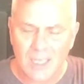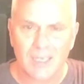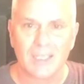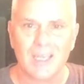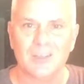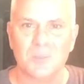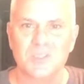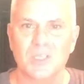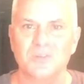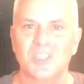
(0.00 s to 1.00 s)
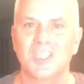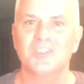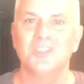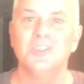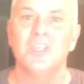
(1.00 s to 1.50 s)
dedicated themselves to
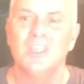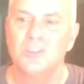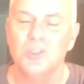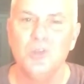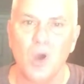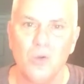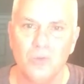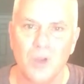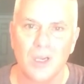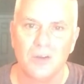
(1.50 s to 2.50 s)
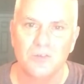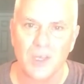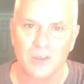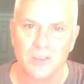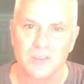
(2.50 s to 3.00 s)
get to know
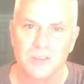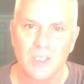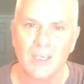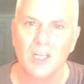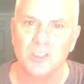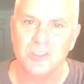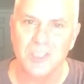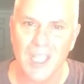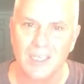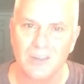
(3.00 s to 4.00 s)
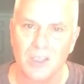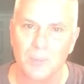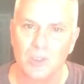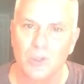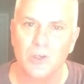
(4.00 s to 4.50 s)
veterans and understanding
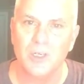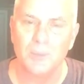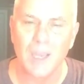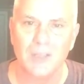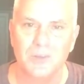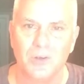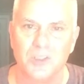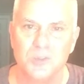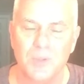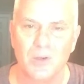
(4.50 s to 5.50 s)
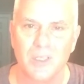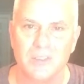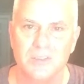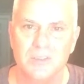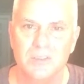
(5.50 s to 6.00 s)
them and learning about their
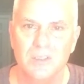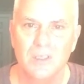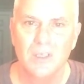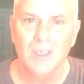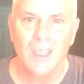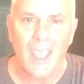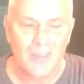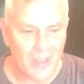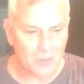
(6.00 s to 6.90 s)
experience. And